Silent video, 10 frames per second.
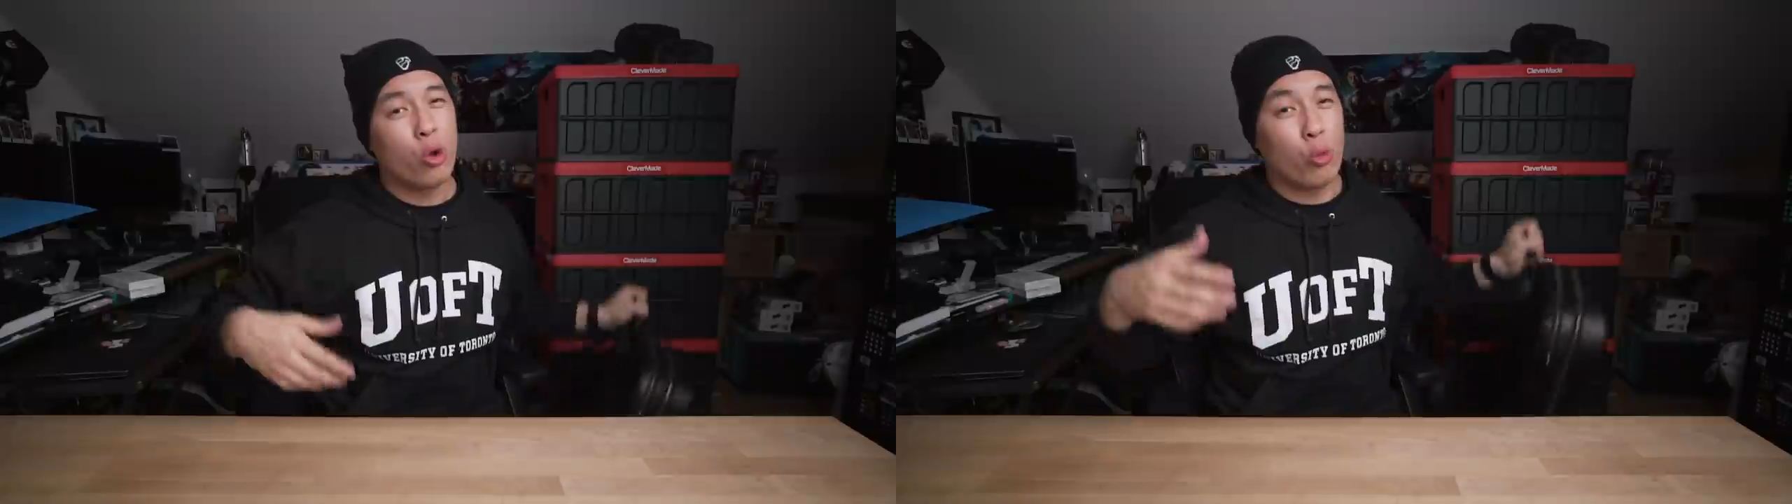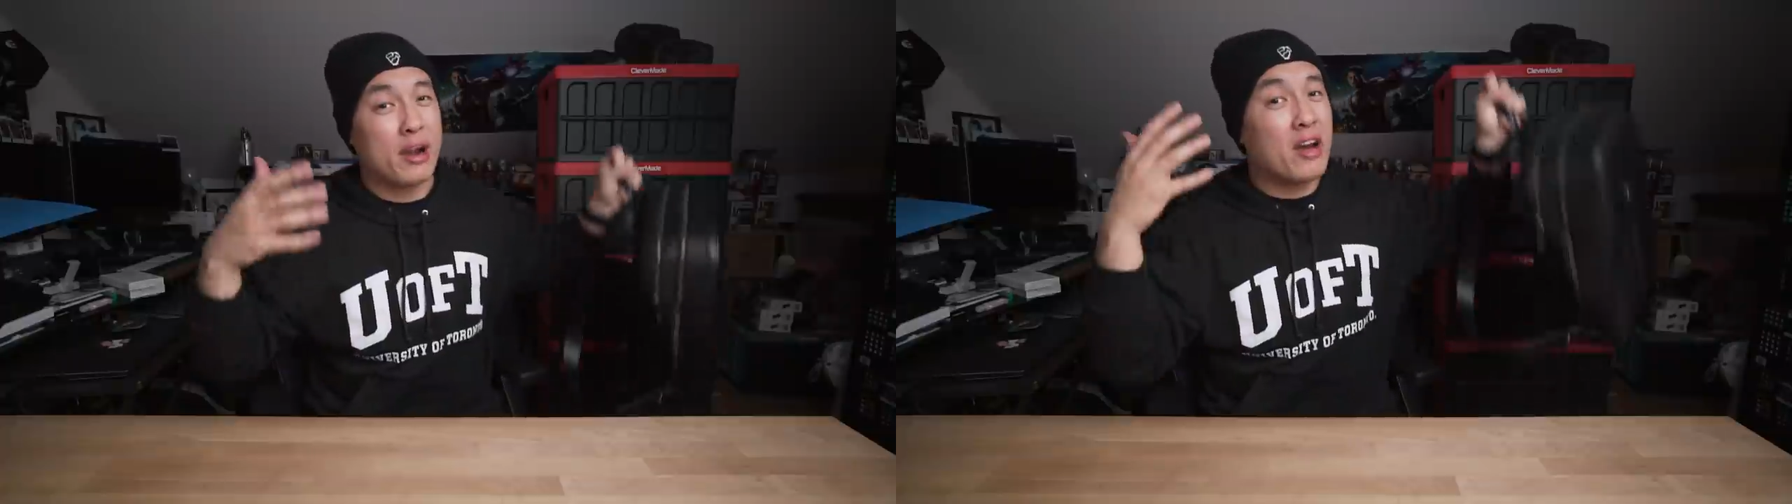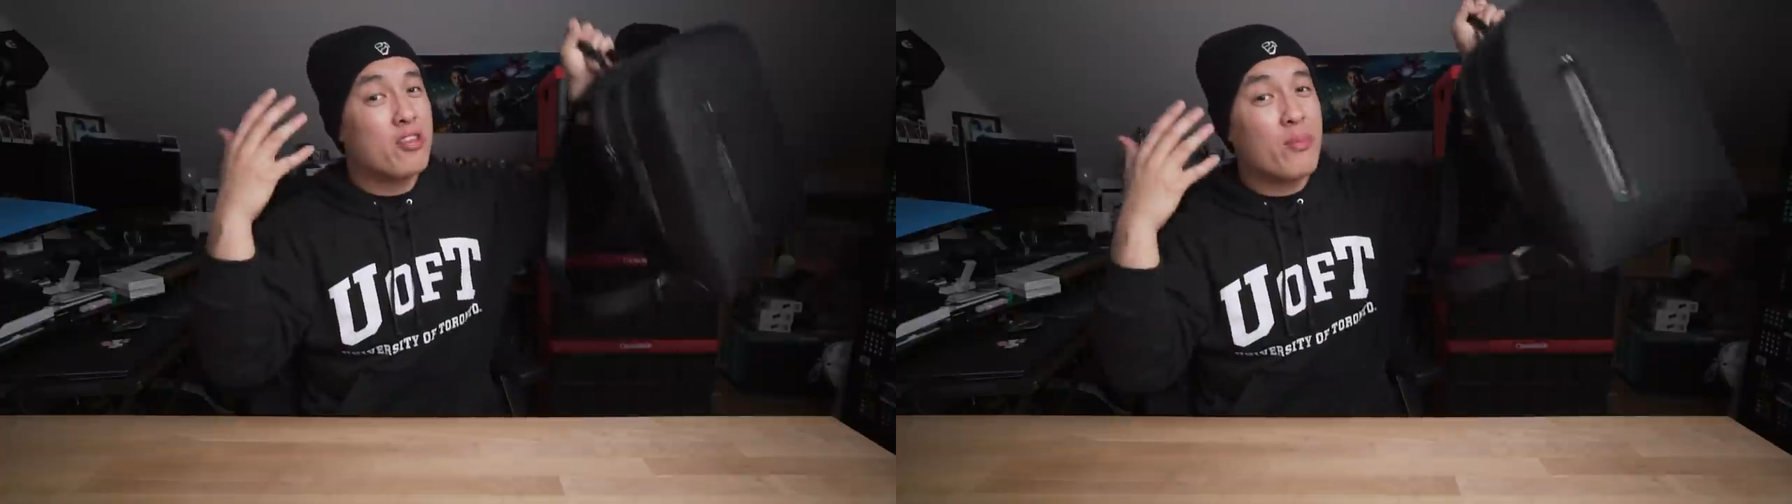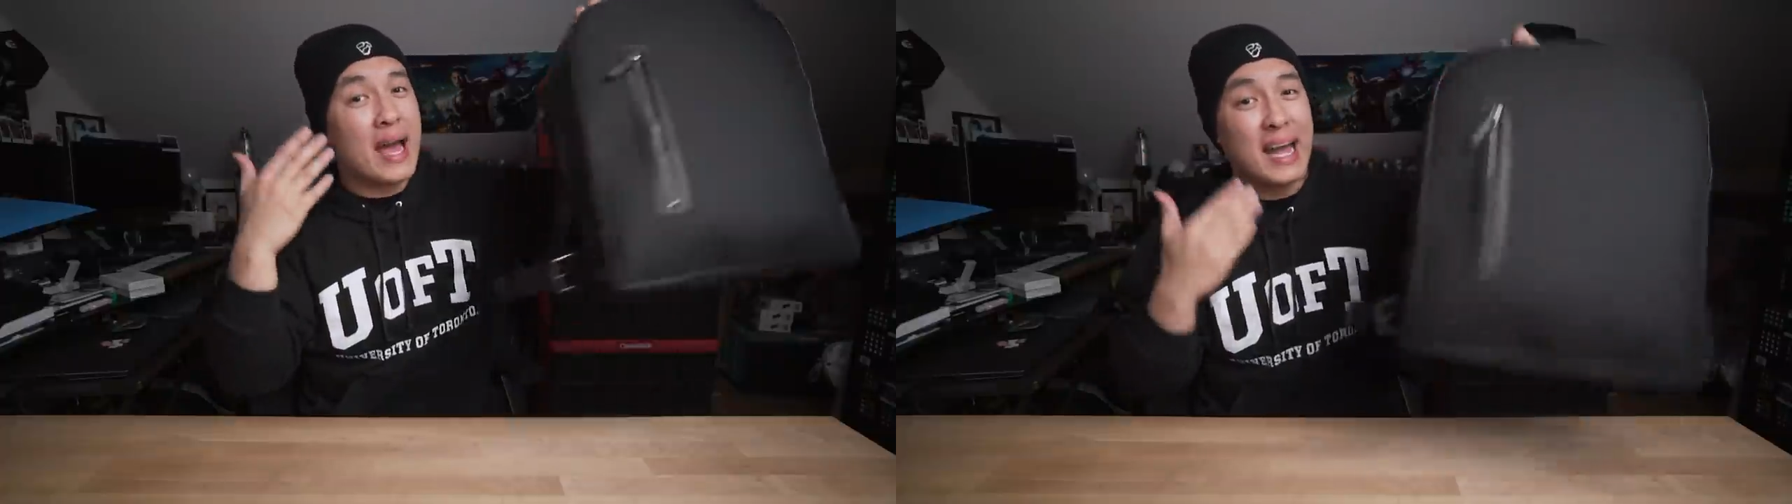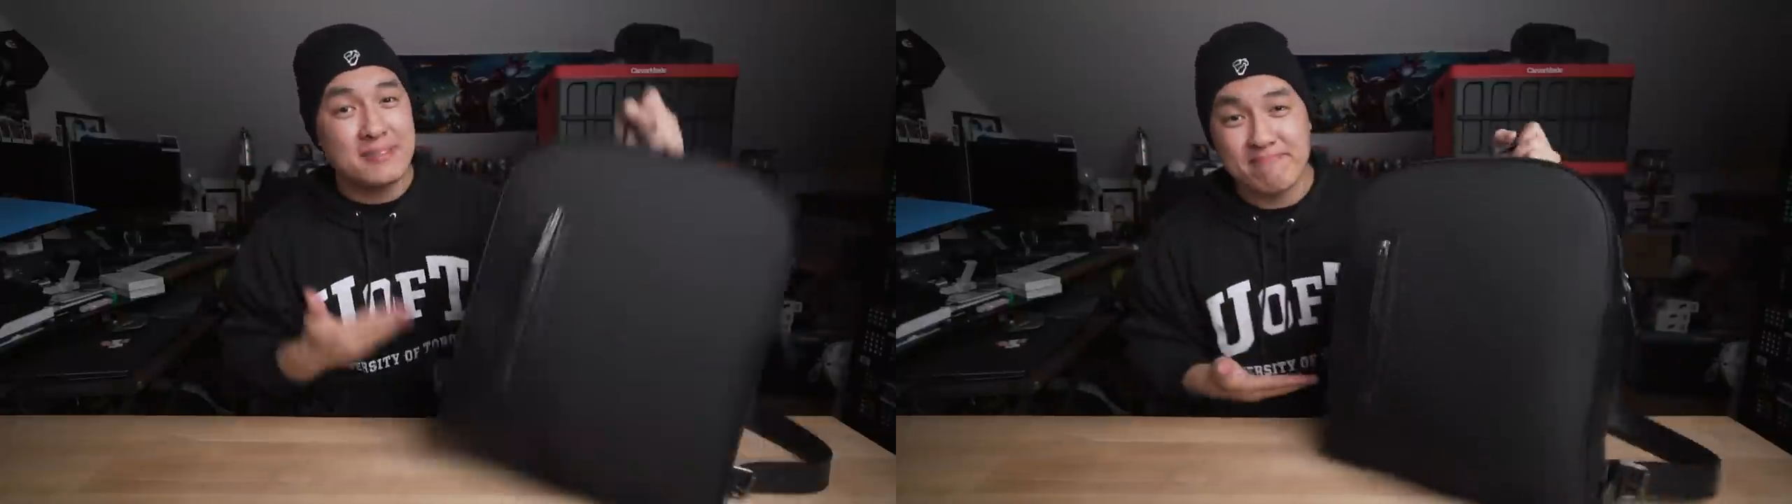Right off the
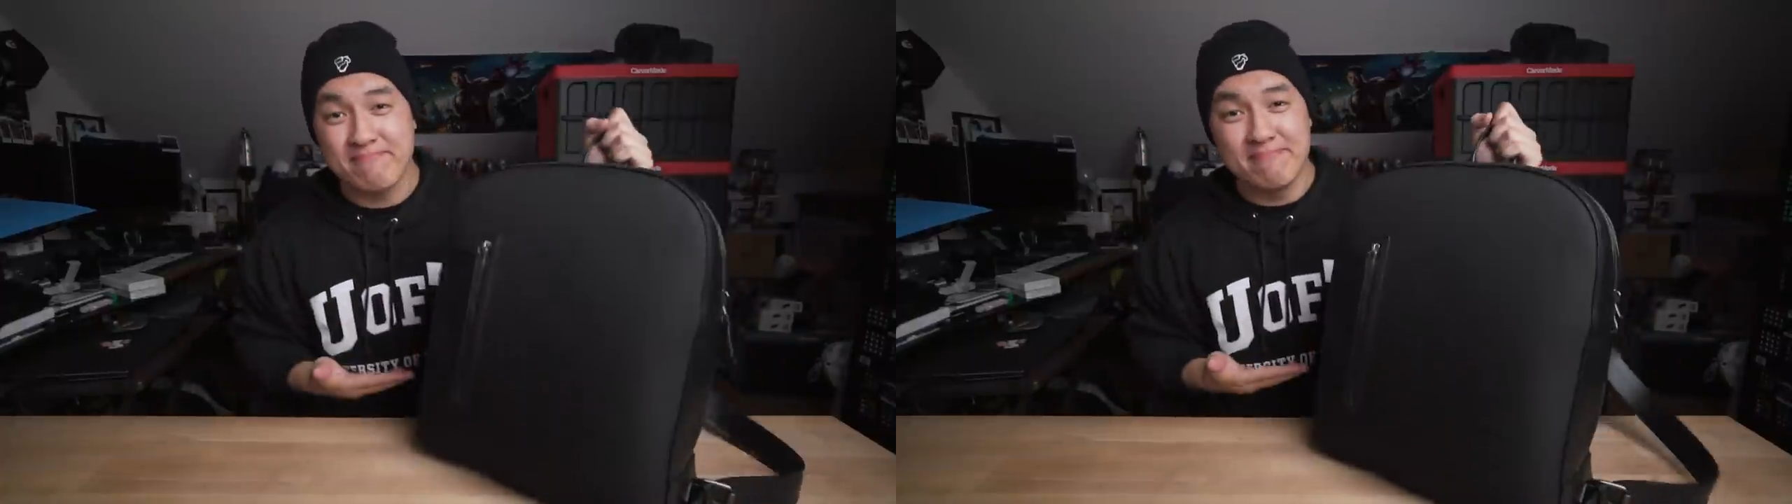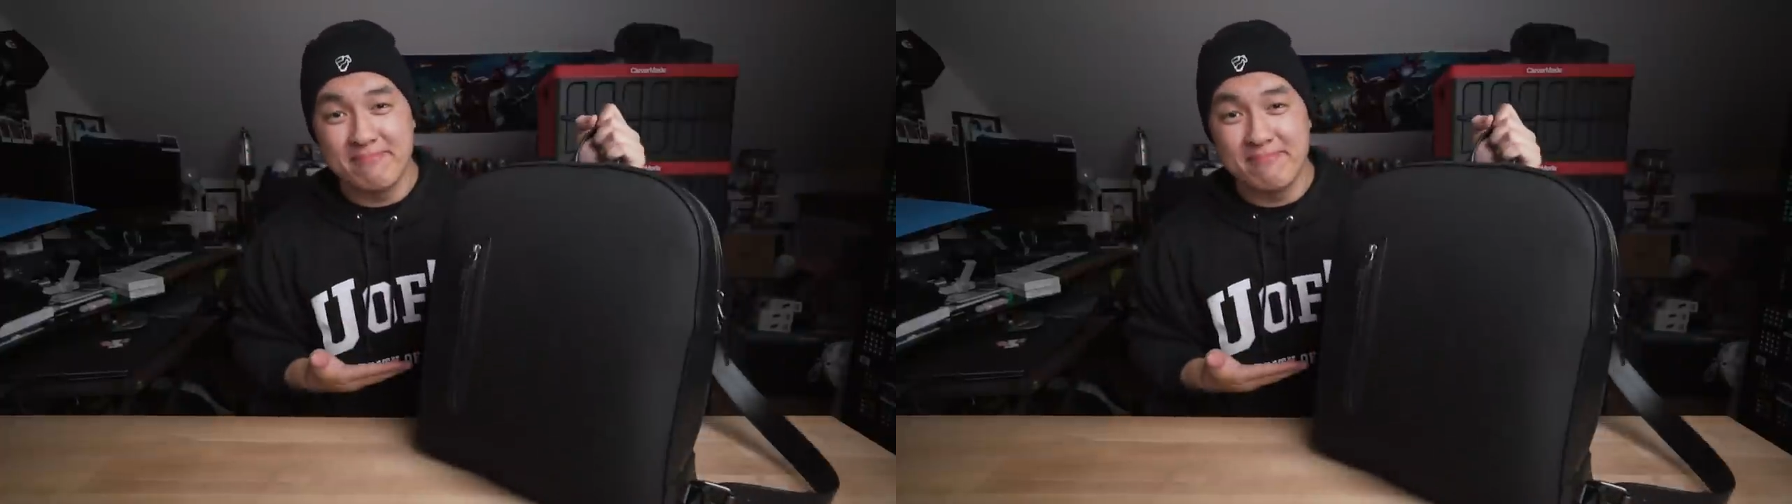bat,